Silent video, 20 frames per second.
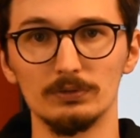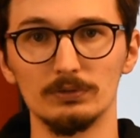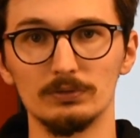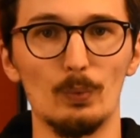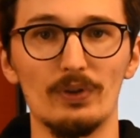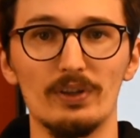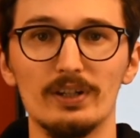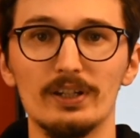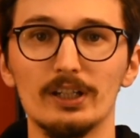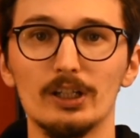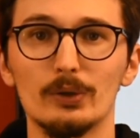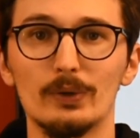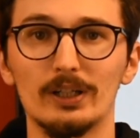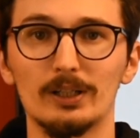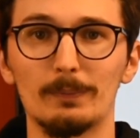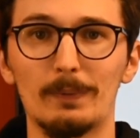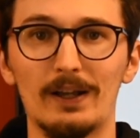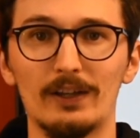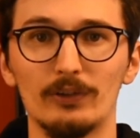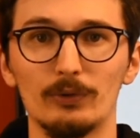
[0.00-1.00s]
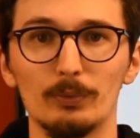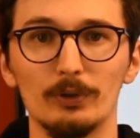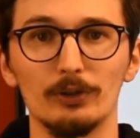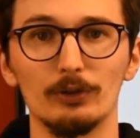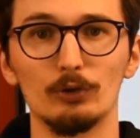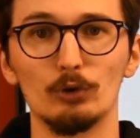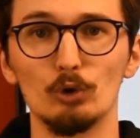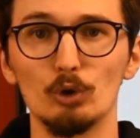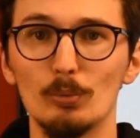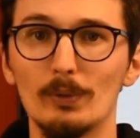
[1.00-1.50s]
with an incorrect
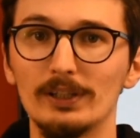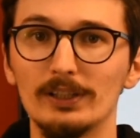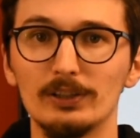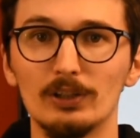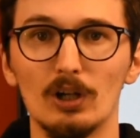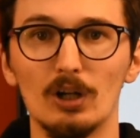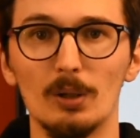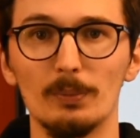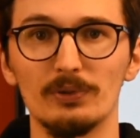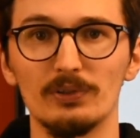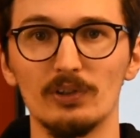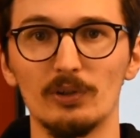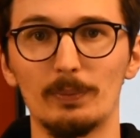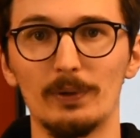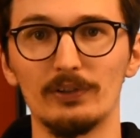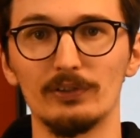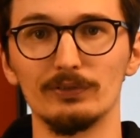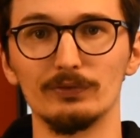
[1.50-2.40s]
password too many times in the space